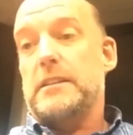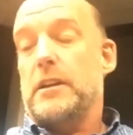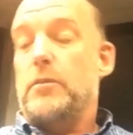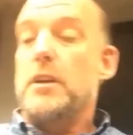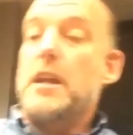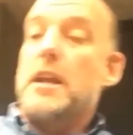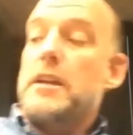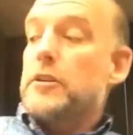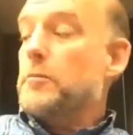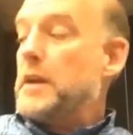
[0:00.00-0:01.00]
So
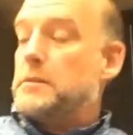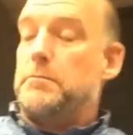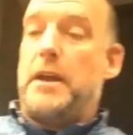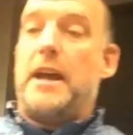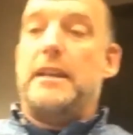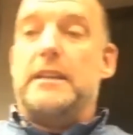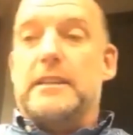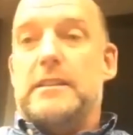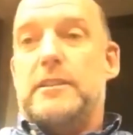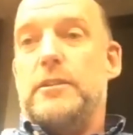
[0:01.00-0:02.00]
your best bet is